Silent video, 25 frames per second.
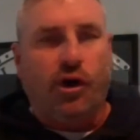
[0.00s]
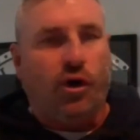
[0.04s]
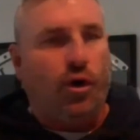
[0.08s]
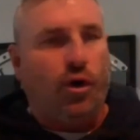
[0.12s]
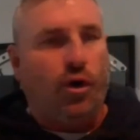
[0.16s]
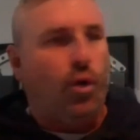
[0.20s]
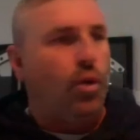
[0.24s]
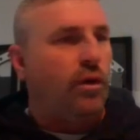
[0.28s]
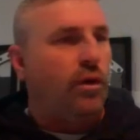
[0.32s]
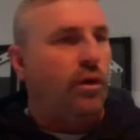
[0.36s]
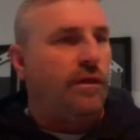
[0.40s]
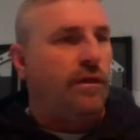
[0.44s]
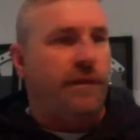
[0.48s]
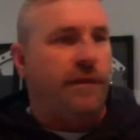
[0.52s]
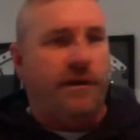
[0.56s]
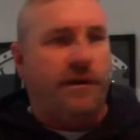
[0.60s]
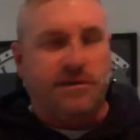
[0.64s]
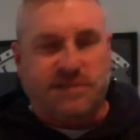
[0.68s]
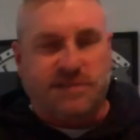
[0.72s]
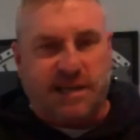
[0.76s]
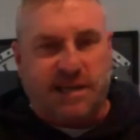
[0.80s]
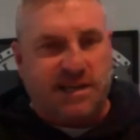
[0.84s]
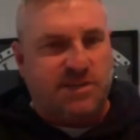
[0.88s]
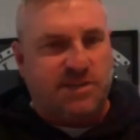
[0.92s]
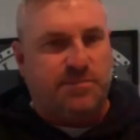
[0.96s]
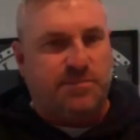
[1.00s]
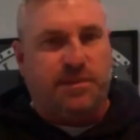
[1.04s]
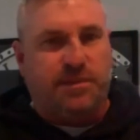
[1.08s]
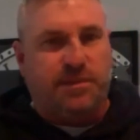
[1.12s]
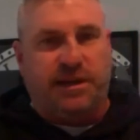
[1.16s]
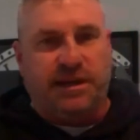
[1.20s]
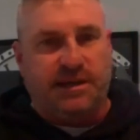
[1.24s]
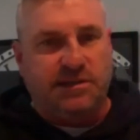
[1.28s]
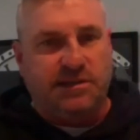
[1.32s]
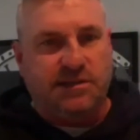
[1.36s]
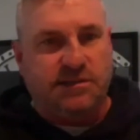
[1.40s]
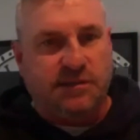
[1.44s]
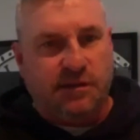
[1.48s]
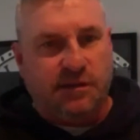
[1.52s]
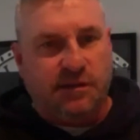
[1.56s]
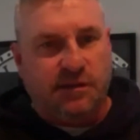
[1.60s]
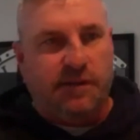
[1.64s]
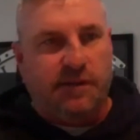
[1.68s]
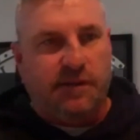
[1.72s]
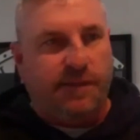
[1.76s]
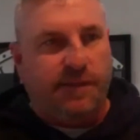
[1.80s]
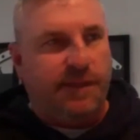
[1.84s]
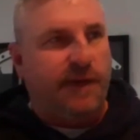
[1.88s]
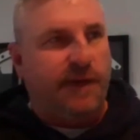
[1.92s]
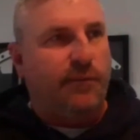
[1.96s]
all of those aspects
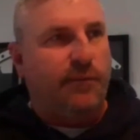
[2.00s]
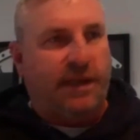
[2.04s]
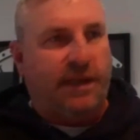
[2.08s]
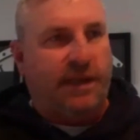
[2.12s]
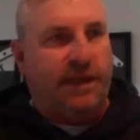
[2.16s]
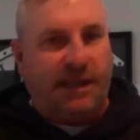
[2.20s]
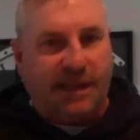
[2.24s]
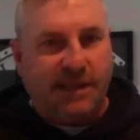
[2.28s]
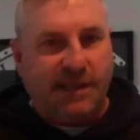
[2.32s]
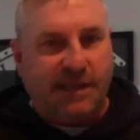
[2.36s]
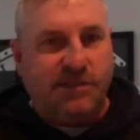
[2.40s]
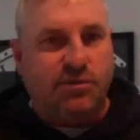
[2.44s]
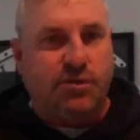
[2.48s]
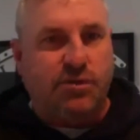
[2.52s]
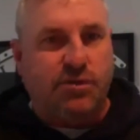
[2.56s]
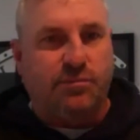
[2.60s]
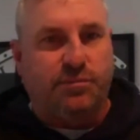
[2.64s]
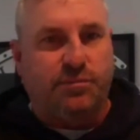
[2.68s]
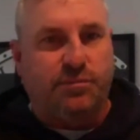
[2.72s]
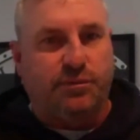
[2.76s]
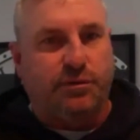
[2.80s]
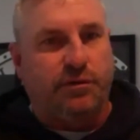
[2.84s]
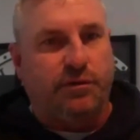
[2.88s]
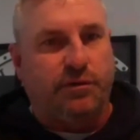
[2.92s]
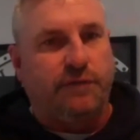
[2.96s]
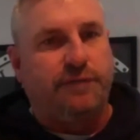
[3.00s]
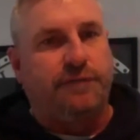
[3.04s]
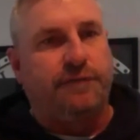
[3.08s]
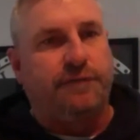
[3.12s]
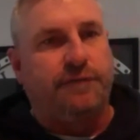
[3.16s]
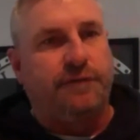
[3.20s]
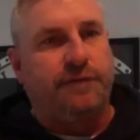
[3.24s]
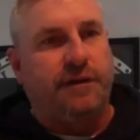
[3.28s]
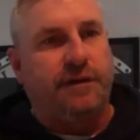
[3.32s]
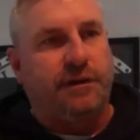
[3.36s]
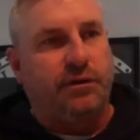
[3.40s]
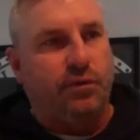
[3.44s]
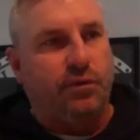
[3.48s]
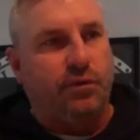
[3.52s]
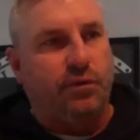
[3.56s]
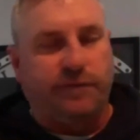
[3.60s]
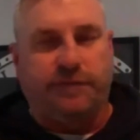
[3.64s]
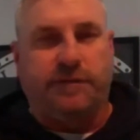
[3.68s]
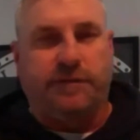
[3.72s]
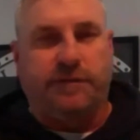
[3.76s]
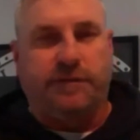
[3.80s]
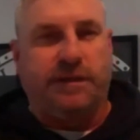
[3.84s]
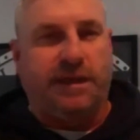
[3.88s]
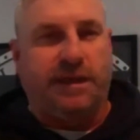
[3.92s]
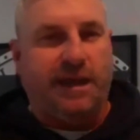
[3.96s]
that we need to improve in order
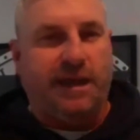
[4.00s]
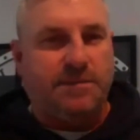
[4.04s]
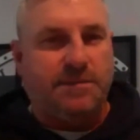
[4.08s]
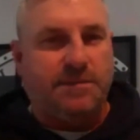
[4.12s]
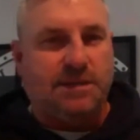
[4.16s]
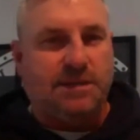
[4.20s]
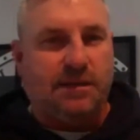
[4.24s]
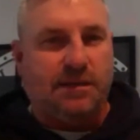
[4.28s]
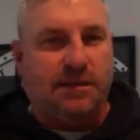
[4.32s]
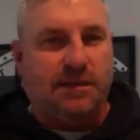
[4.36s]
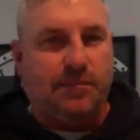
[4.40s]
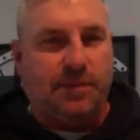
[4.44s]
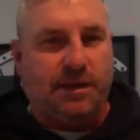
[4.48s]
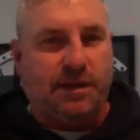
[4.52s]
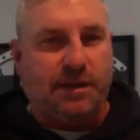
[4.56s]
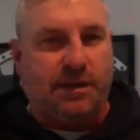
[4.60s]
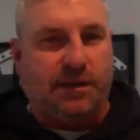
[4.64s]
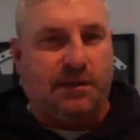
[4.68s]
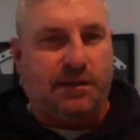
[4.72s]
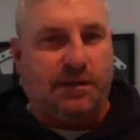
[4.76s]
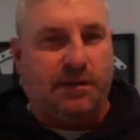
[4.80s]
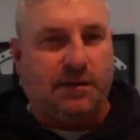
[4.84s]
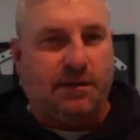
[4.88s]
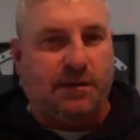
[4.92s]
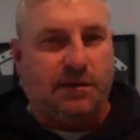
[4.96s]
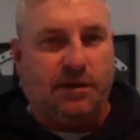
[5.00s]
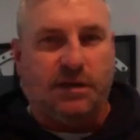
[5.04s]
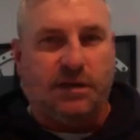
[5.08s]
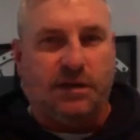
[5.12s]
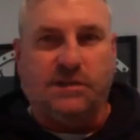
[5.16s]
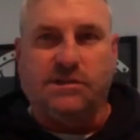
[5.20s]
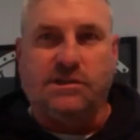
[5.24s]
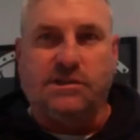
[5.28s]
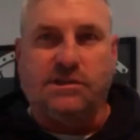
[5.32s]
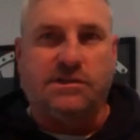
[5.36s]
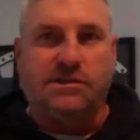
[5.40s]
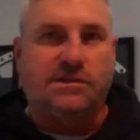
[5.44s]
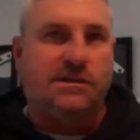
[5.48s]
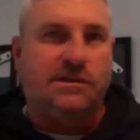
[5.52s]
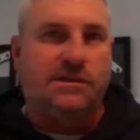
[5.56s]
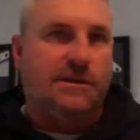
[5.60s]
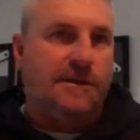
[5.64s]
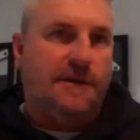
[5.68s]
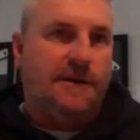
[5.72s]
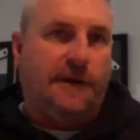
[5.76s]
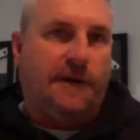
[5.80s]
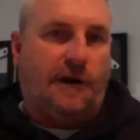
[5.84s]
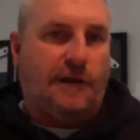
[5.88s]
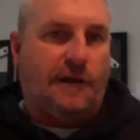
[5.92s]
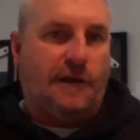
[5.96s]
for the game to get better. I just
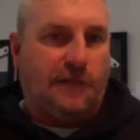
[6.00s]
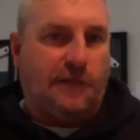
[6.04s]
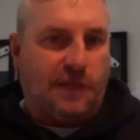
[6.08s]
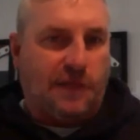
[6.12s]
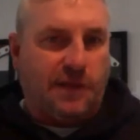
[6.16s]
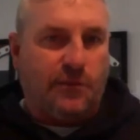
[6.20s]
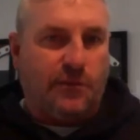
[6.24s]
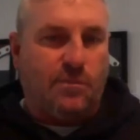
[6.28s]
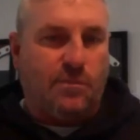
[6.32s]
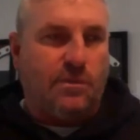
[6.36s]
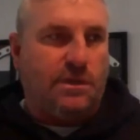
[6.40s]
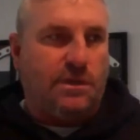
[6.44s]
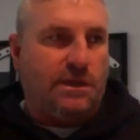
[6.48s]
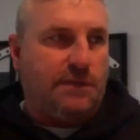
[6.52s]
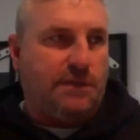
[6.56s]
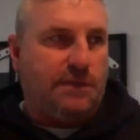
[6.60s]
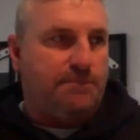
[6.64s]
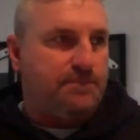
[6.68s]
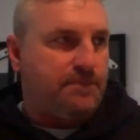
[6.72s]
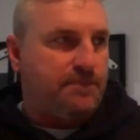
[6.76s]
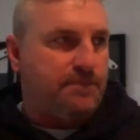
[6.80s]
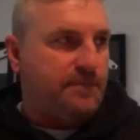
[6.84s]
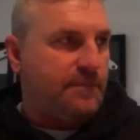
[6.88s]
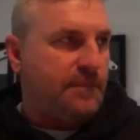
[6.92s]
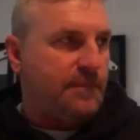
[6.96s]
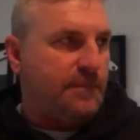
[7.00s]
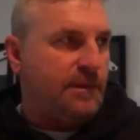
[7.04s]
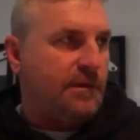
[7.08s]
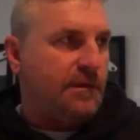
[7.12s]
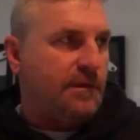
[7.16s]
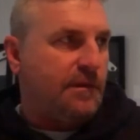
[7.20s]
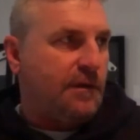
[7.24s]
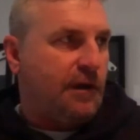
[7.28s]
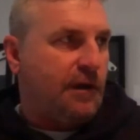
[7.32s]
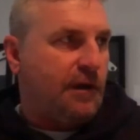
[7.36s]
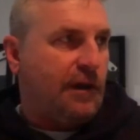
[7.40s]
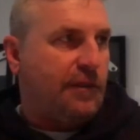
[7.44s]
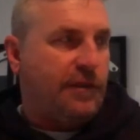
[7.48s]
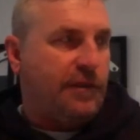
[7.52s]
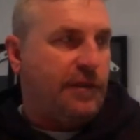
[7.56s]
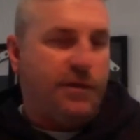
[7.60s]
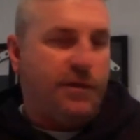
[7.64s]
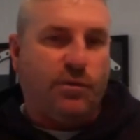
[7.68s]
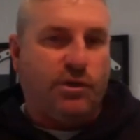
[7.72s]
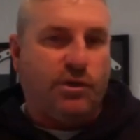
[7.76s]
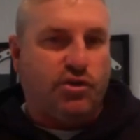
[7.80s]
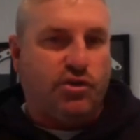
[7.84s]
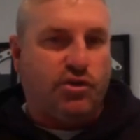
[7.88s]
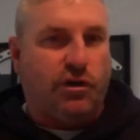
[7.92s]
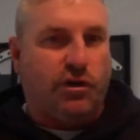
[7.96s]
I think we're I think
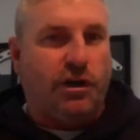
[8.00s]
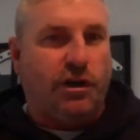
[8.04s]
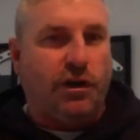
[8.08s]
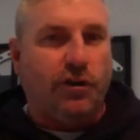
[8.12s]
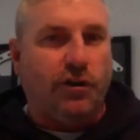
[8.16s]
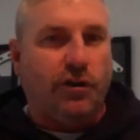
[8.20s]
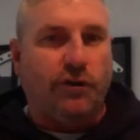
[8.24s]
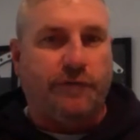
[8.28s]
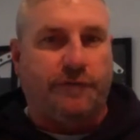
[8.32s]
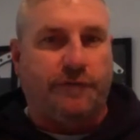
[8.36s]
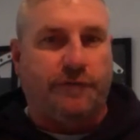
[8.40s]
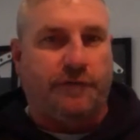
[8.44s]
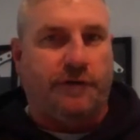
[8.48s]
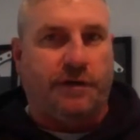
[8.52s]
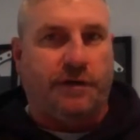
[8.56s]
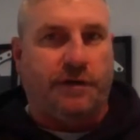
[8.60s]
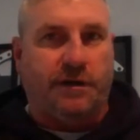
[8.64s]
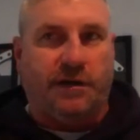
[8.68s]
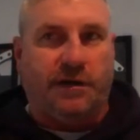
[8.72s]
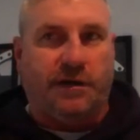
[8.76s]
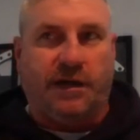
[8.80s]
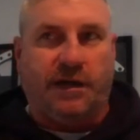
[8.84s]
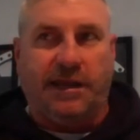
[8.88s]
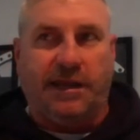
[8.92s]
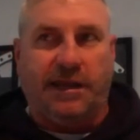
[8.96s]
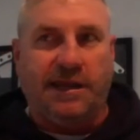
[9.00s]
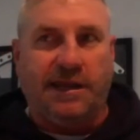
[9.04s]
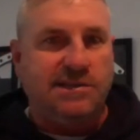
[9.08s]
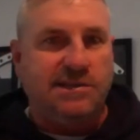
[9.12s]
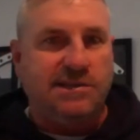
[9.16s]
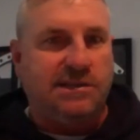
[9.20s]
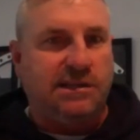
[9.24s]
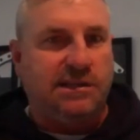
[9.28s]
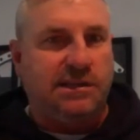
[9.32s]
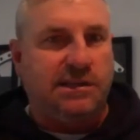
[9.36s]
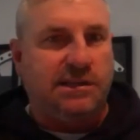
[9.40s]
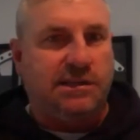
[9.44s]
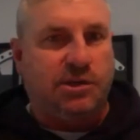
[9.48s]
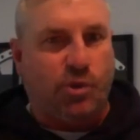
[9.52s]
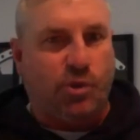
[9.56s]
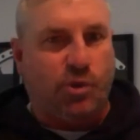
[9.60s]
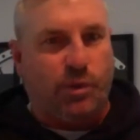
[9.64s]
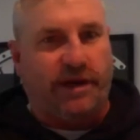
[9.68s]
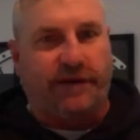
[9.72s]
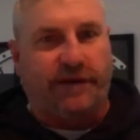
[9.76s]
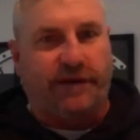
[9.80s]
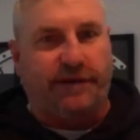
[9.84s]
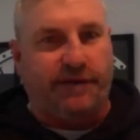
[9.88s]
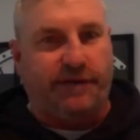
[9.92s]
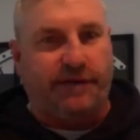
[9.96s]
we're trying to look for a, an easy
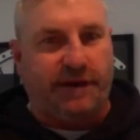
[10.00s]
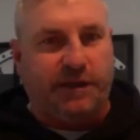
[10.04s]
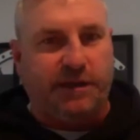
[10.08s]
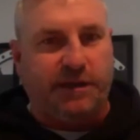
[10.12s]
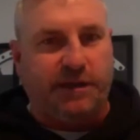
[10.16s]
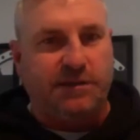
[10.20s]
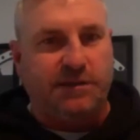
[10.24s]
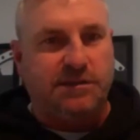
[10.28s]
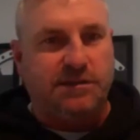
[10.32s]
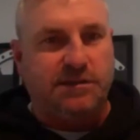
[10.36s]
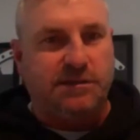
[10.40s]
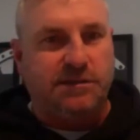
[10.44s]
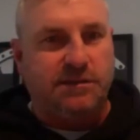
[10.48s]
quick fix